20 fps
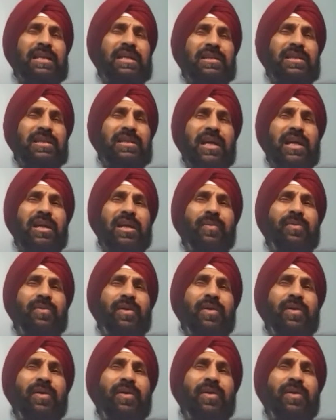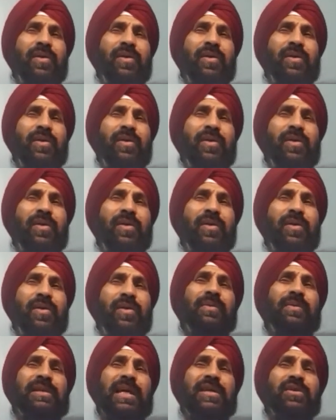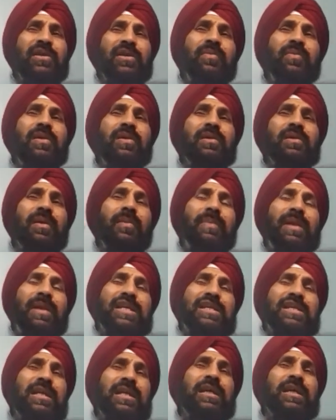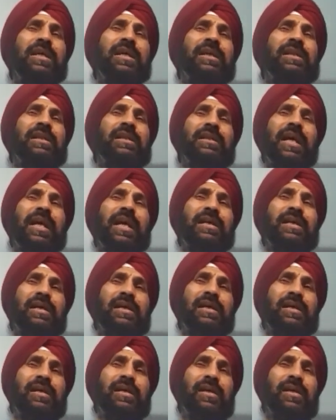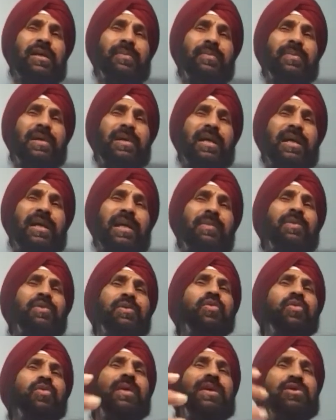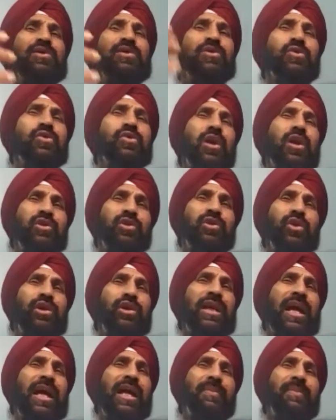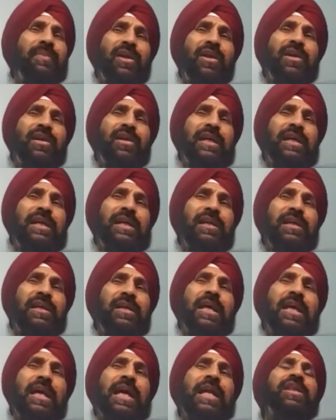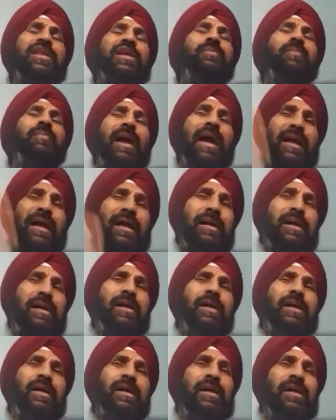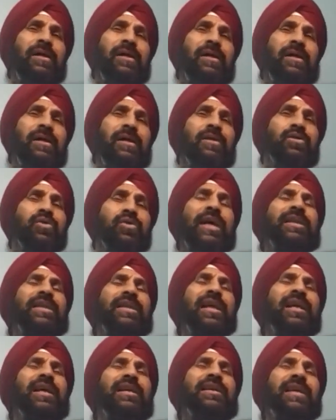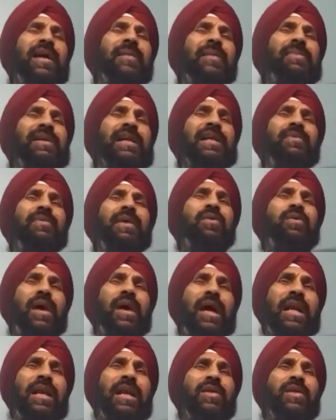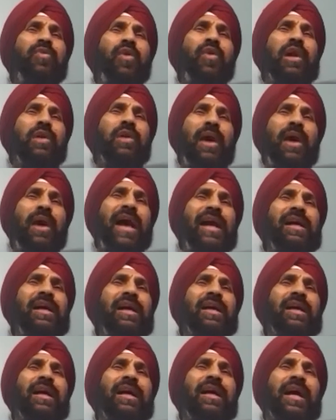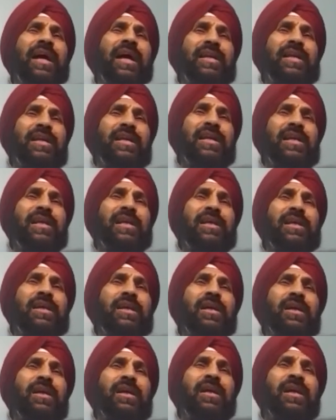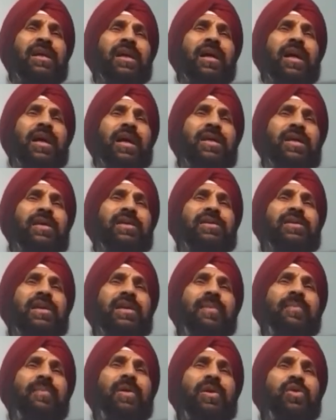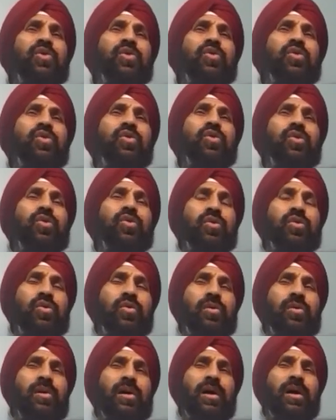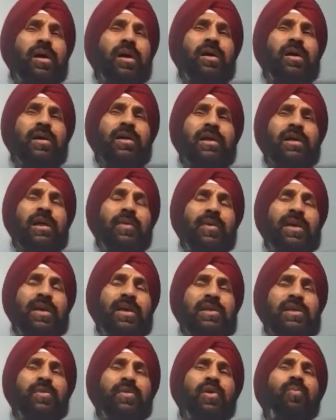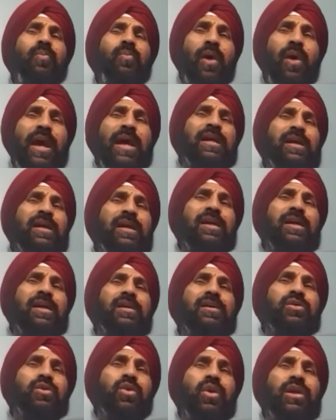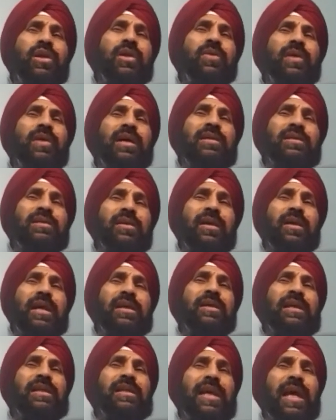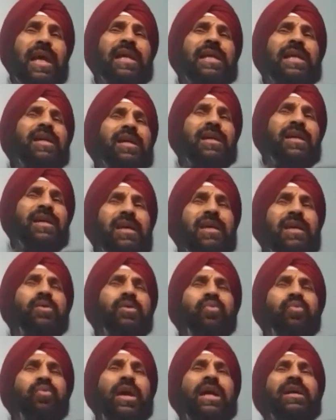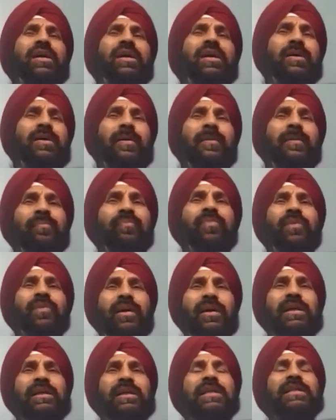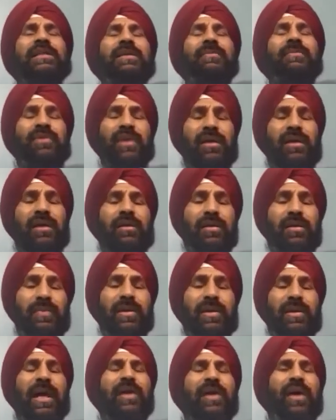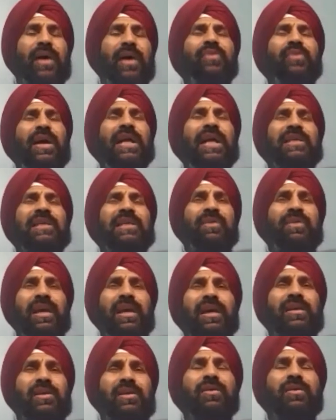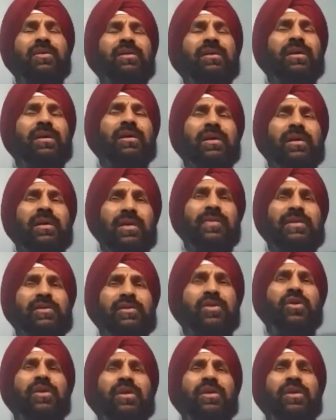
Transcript: and they were trying to give an impression that we are giving too much to North Korea and we are not getting anything back. So I think Trump did very well. He fought back and he's able to convey his viewpoint. So he was in the end he felt he did something. I felt something. He was good.